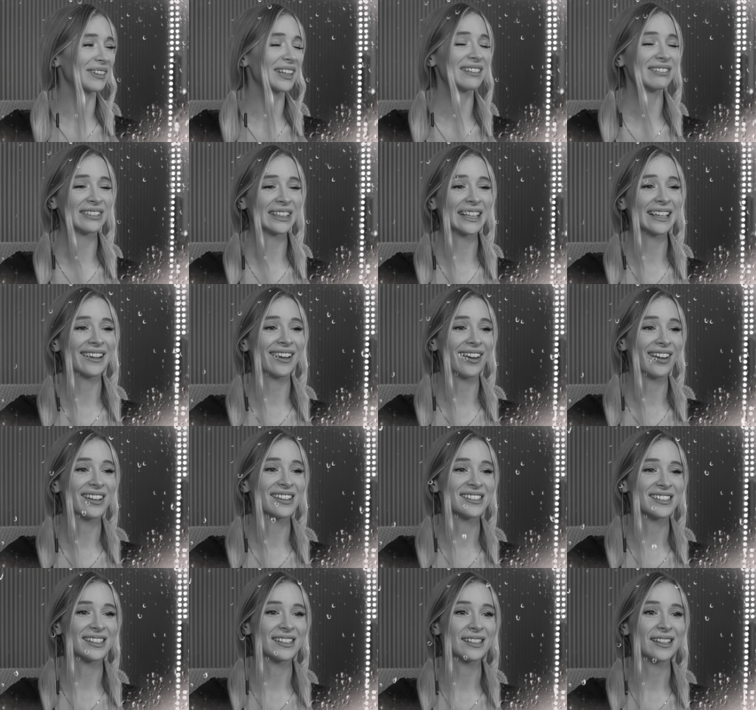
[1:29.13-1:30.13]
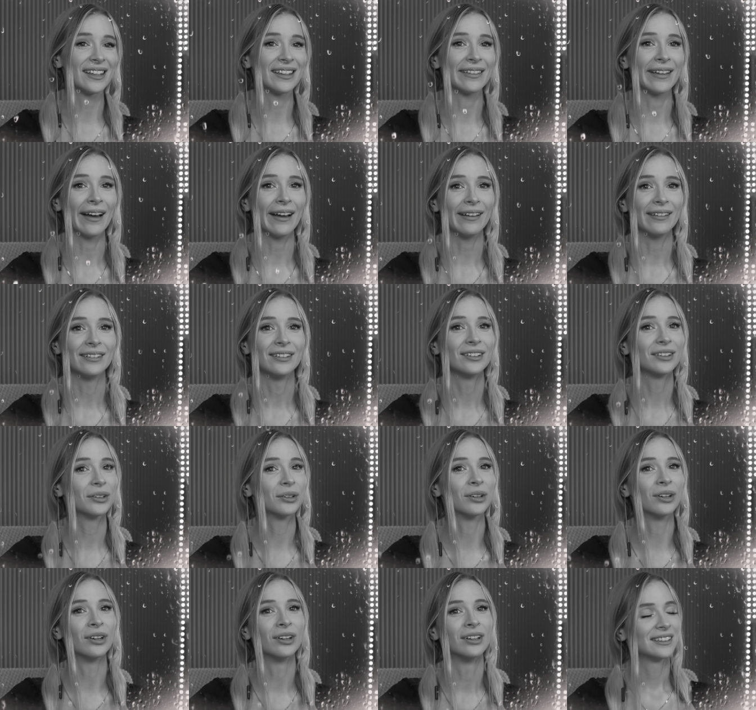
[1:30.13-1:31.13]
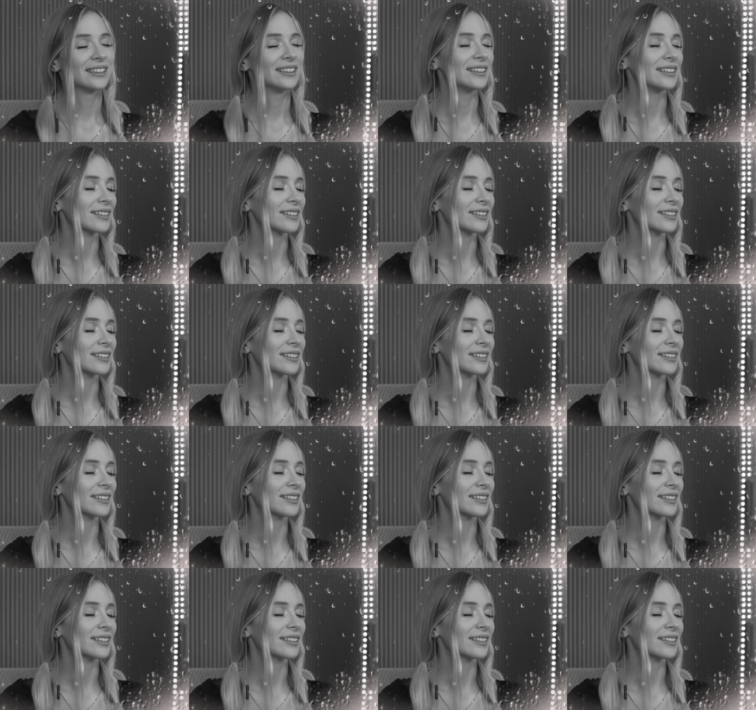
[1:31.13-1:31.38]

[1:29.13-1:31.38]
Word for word: it really hurts to see that. Oh, oh